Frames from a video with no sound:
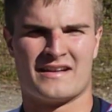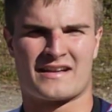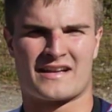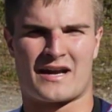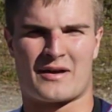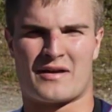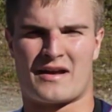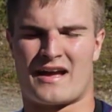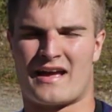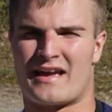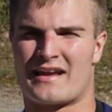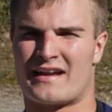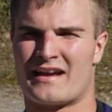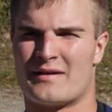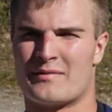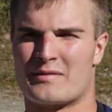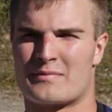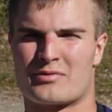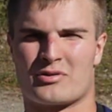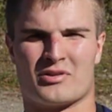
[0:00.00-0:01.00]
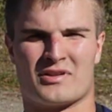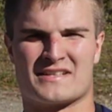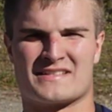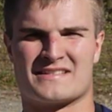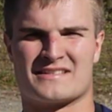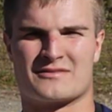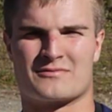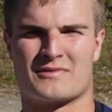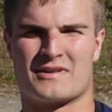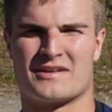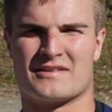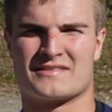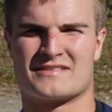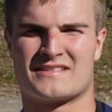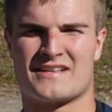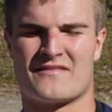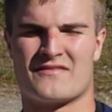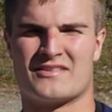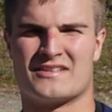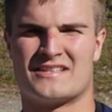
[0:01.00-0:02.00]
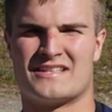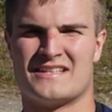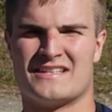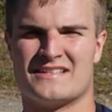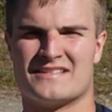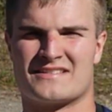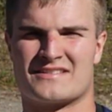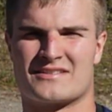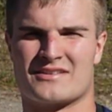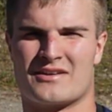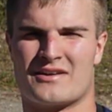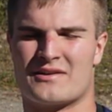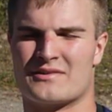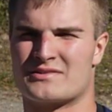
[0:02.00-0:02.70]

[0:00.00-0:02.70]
I got my pro license when I was 17, so I